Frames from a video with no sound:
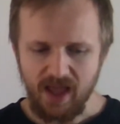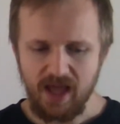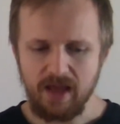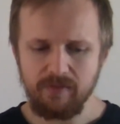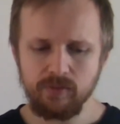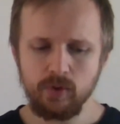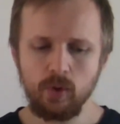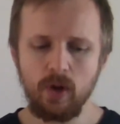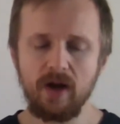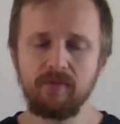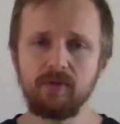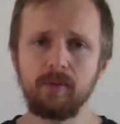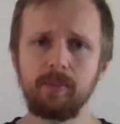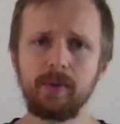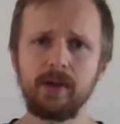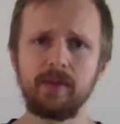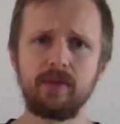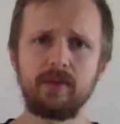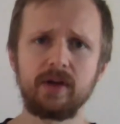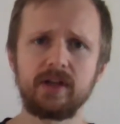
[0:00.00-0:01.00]
Have you ever
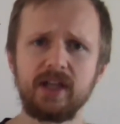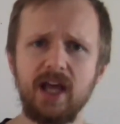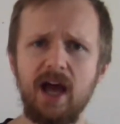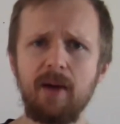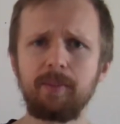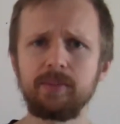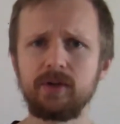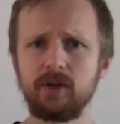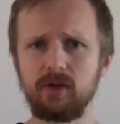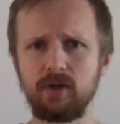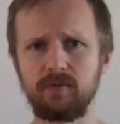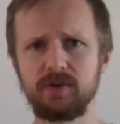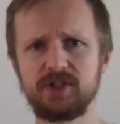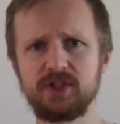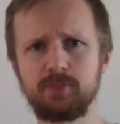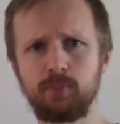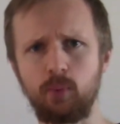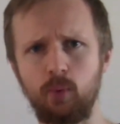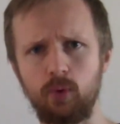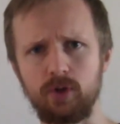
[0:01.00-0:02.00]
been the captain of a
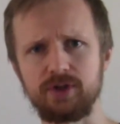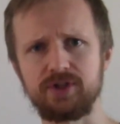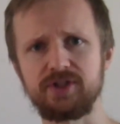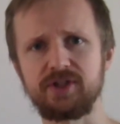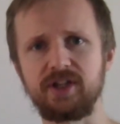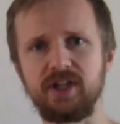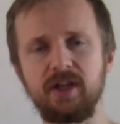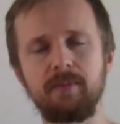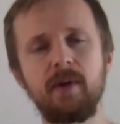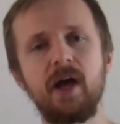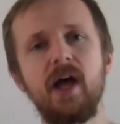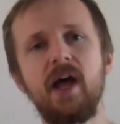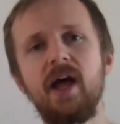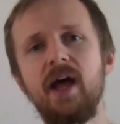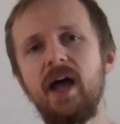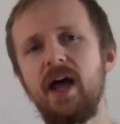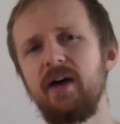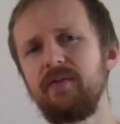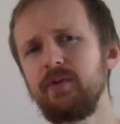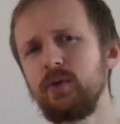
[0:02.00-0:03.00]
sports team?
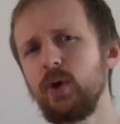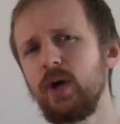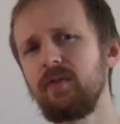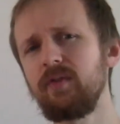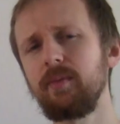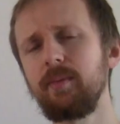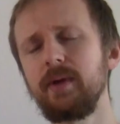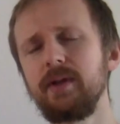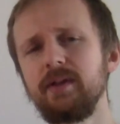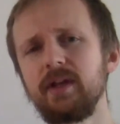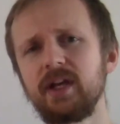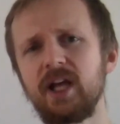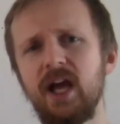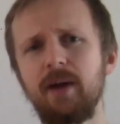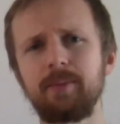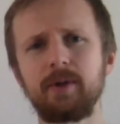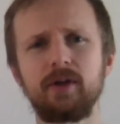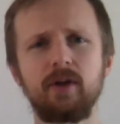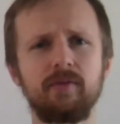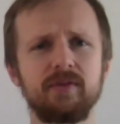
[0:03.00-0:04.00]
Have you ever been the
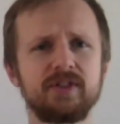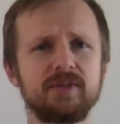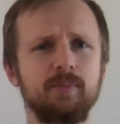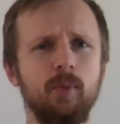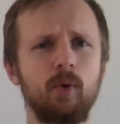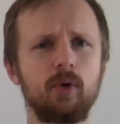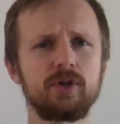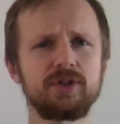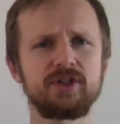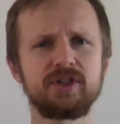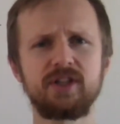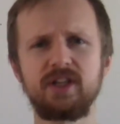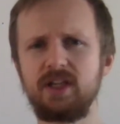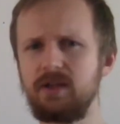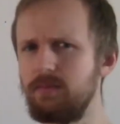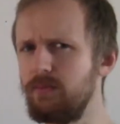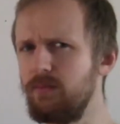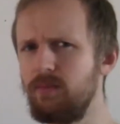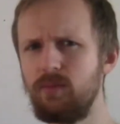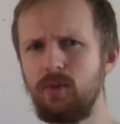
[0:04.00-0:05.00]
captain of a sports
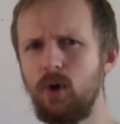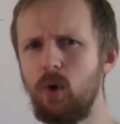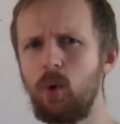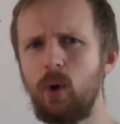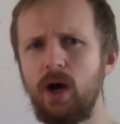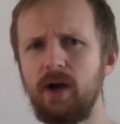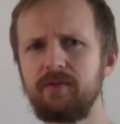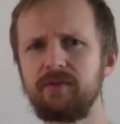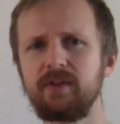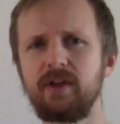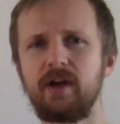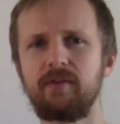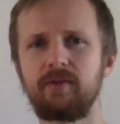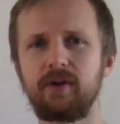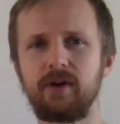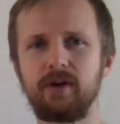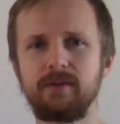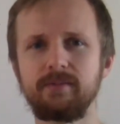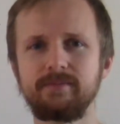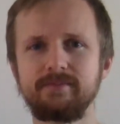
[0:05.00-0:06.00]
team? No, I've
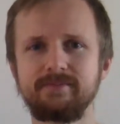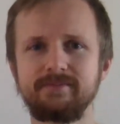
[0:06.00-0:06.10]
never.